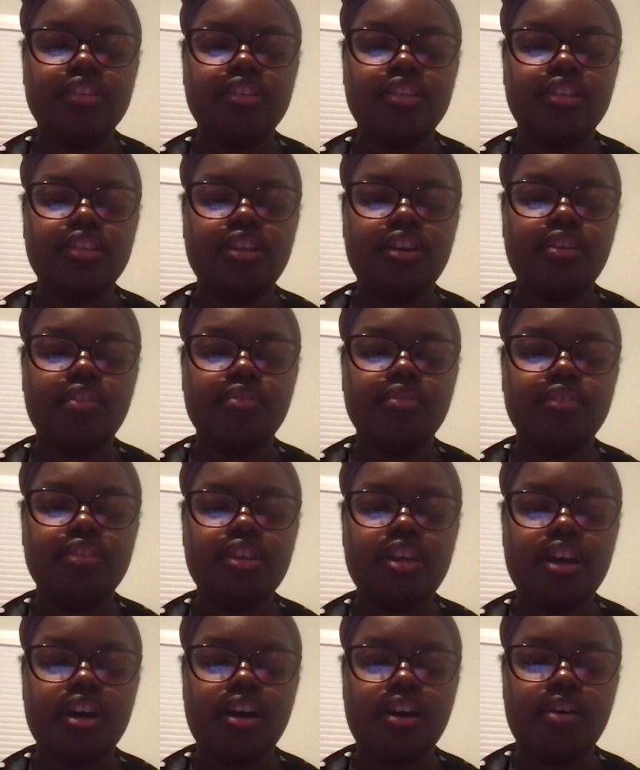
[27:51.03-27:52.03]
So
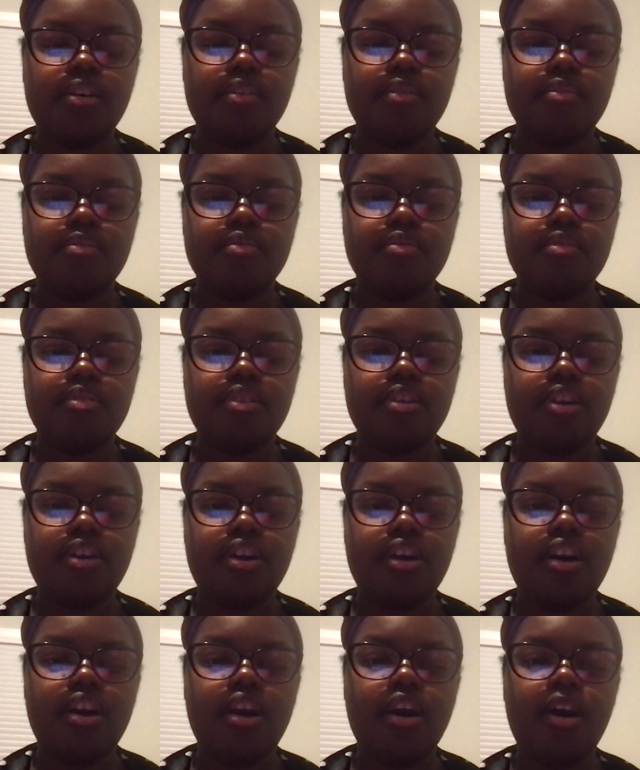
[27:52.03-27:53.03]
now,
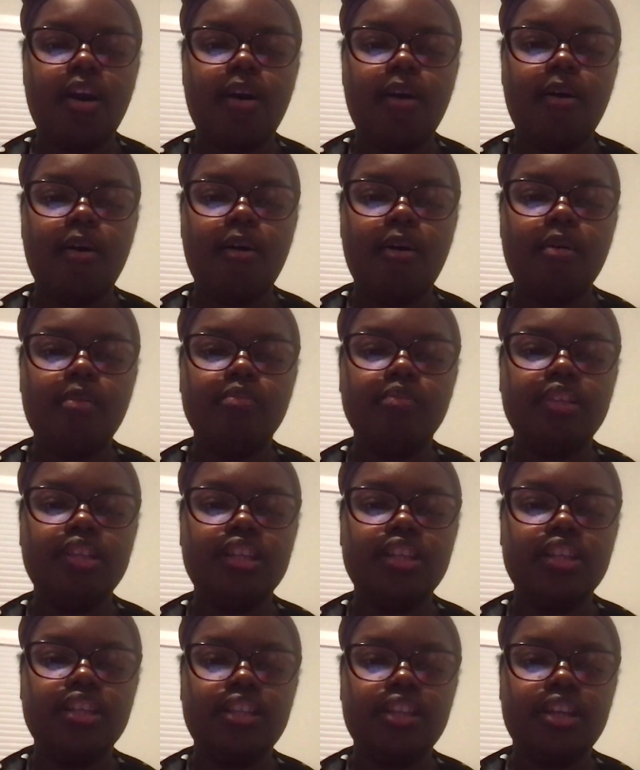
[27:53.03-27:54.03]
I hope
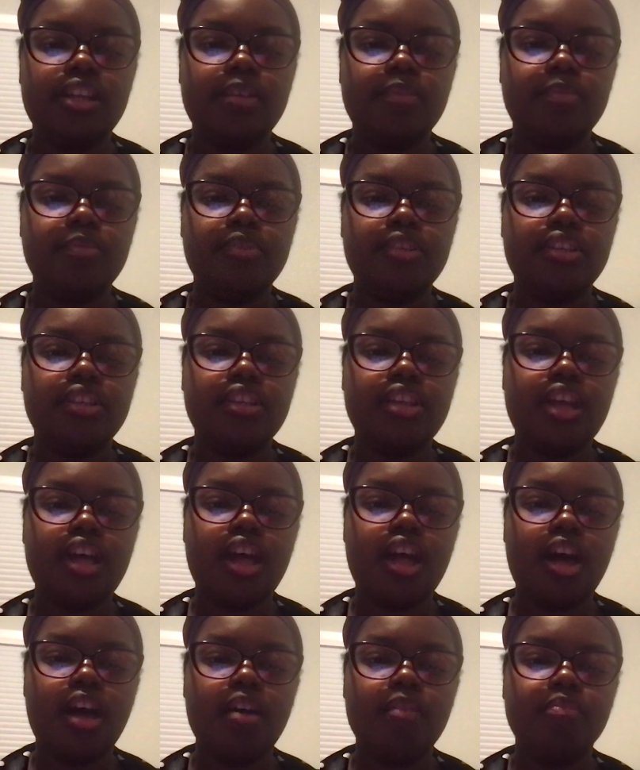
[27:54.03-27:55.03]
these tips
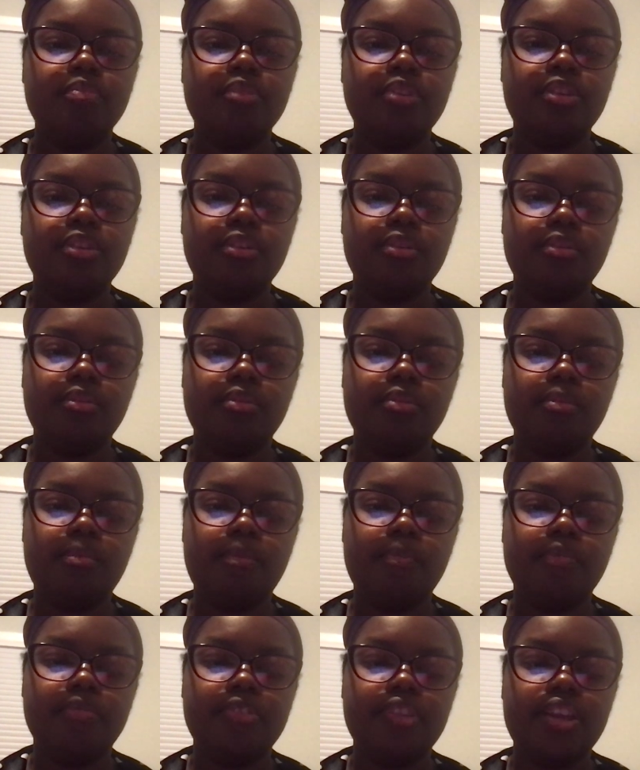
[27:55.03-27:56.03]
helps you
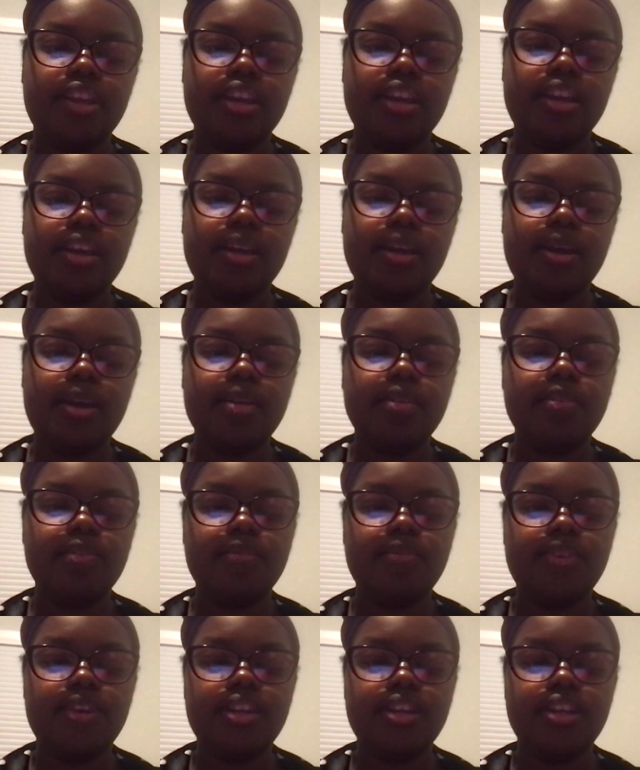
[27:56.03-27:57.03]
in the
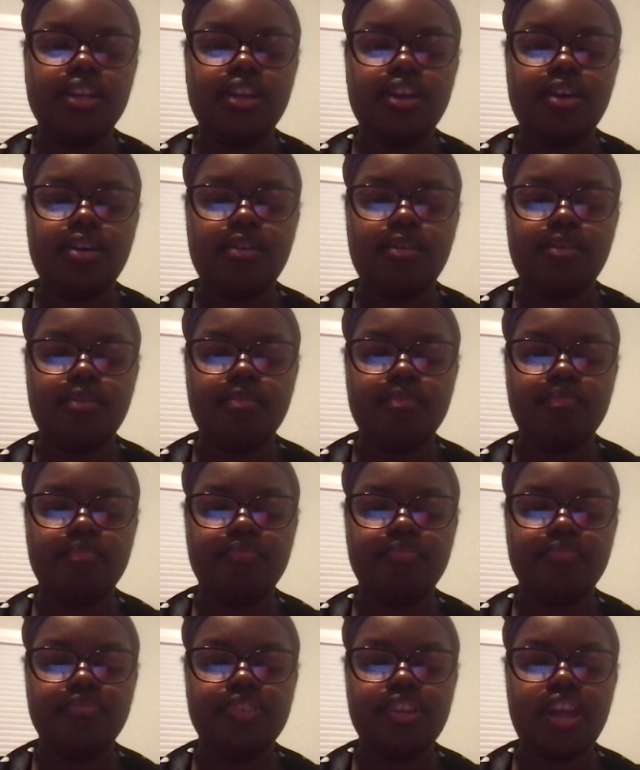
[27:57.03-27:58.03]
video,
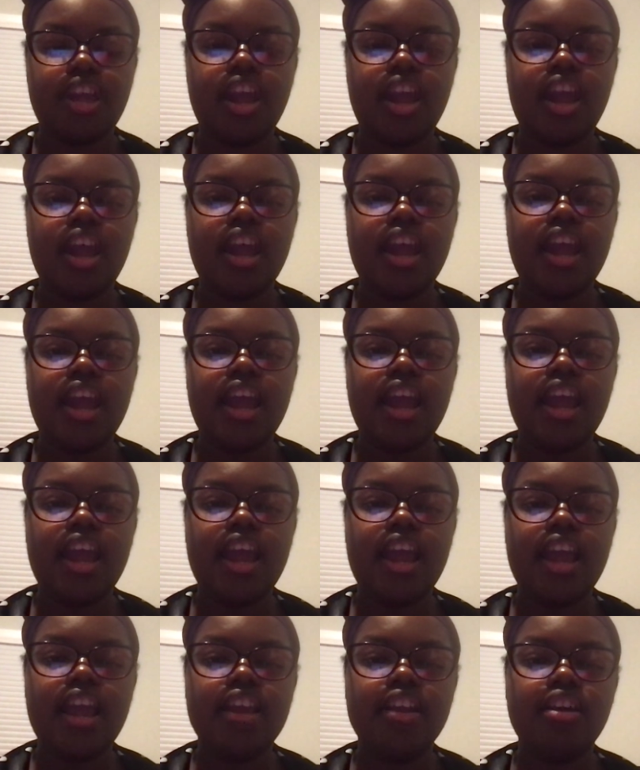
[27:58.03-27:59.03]

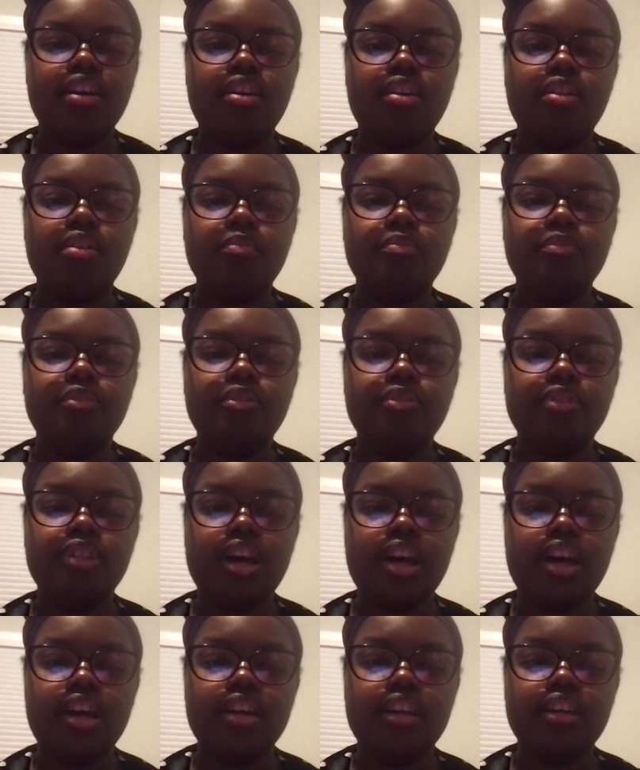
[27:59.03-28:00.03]
and I hope you
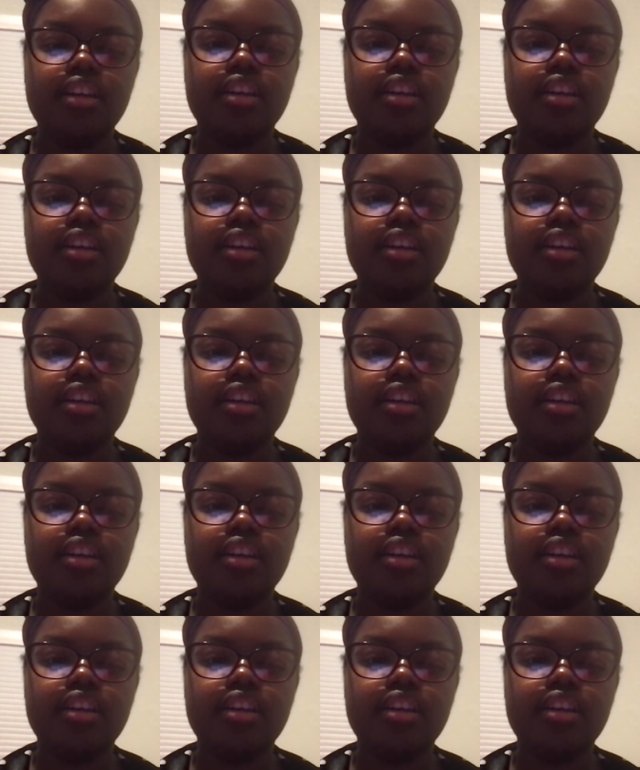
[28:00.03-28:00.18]
like,